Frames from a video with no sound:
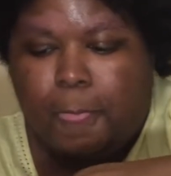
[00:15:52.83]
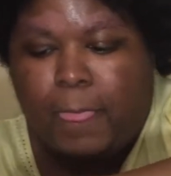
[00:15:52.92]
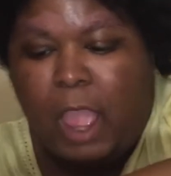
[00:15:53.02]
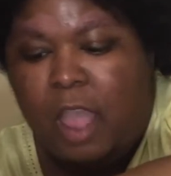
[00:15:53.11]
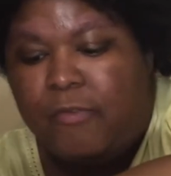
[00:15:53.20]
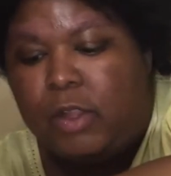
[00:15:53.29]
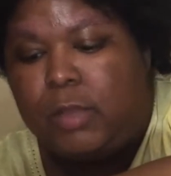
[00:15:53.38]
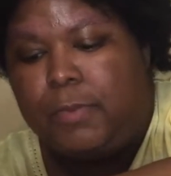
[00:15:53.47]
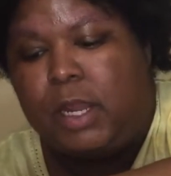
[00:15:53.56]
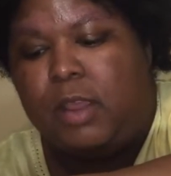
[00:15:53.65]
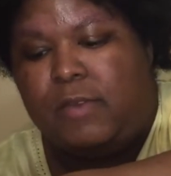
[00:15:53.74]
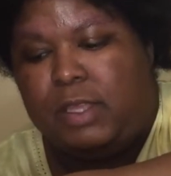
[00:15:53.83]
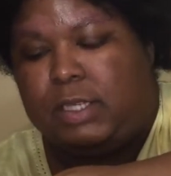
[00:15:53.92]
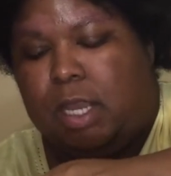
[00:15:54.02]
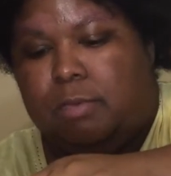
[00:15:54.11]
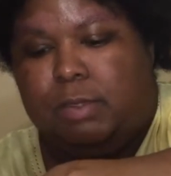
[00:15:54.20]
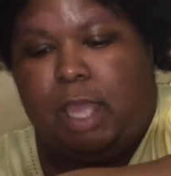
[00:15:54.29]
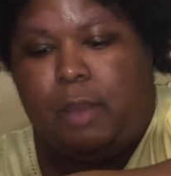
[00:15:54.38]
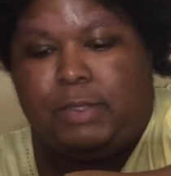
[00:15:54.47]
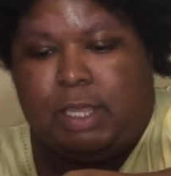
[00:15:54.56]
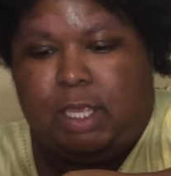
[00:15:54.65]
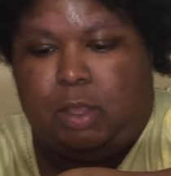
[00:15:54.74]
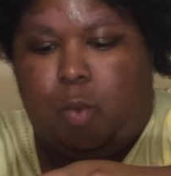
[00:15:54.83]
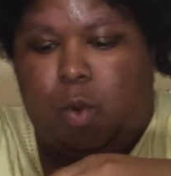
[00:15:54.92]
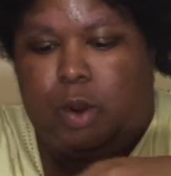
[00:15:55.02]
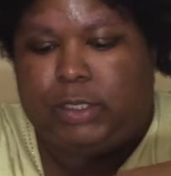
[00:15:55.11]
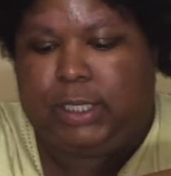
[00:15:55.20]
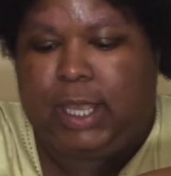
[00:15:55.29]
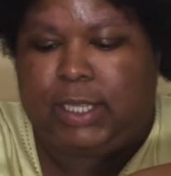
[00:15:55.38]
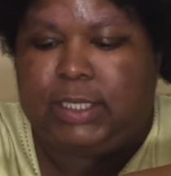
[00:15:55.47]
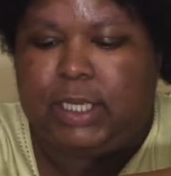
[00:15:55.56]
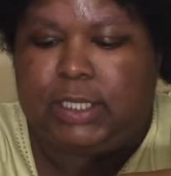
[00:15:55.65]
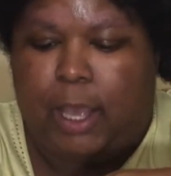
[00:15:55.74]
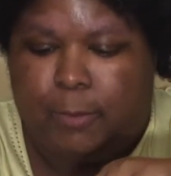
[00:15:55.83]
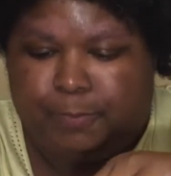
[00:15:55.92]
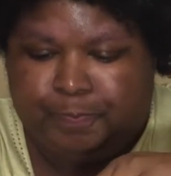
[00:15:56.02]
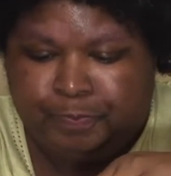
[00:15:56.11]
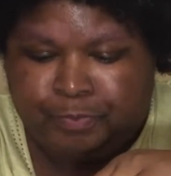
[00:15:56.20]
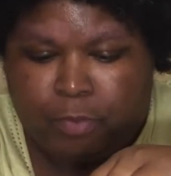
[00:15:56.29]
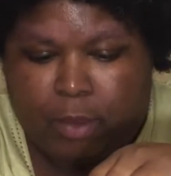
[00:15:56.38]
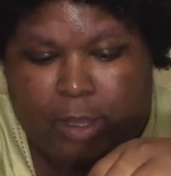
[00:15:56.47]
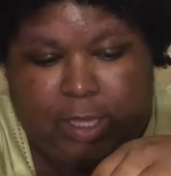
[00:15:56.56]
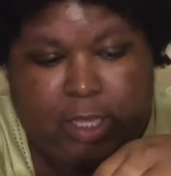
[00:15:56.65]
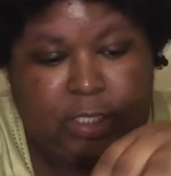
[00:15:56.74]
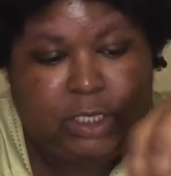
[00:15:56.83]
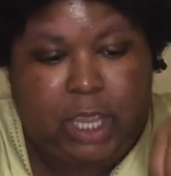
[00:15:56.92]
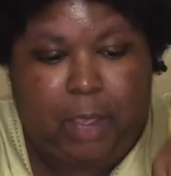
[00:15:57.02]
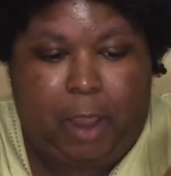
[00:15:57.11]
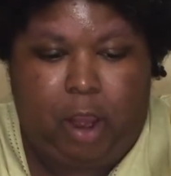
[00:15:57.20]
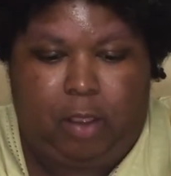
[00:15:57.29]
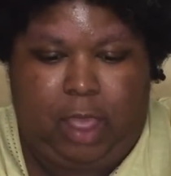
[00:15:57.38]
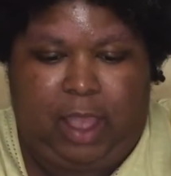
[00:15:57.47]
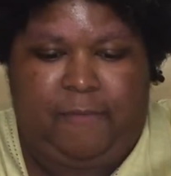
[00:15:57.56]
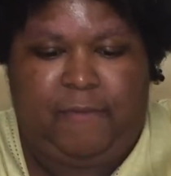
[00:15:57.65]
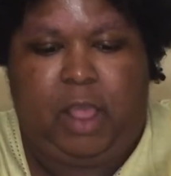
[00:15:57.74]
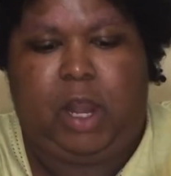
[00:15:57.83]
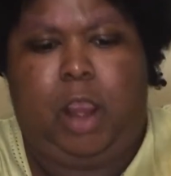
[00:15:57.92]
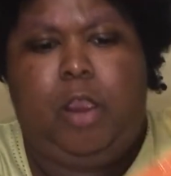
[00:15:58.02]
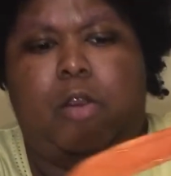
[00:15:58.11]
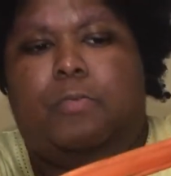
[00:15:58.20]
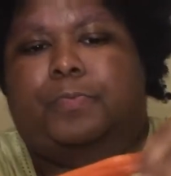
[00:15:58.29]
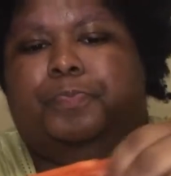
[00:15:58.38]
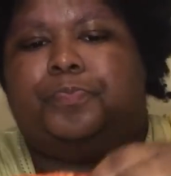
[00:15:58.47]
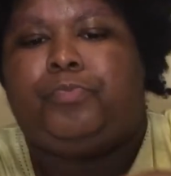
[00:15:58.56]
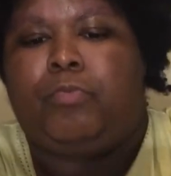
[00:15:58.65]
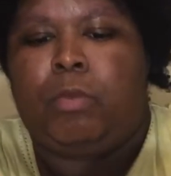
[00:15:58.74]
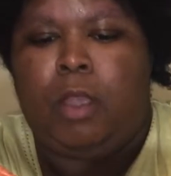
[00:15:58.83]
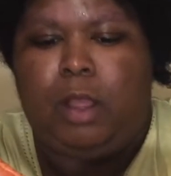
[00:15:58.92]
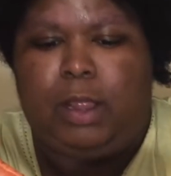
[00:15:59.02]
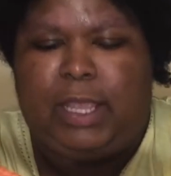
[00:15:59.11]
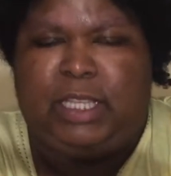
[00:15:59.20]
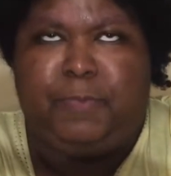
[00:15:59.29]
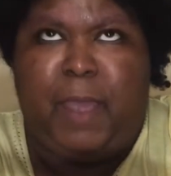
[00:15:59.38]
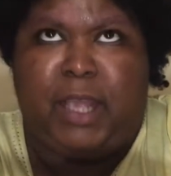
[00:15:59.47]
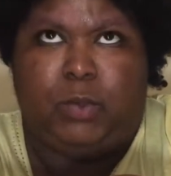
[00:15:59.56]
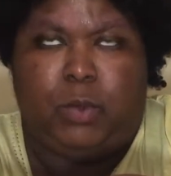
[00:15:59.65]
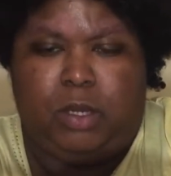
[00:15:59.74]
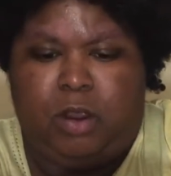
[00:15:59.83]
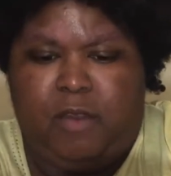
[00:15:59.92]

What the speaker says: I have fallen plenty of other times, but that was, I think, the worst. Like, that sticks out. Like, there's a time I fell and I hurt. Like, this past winter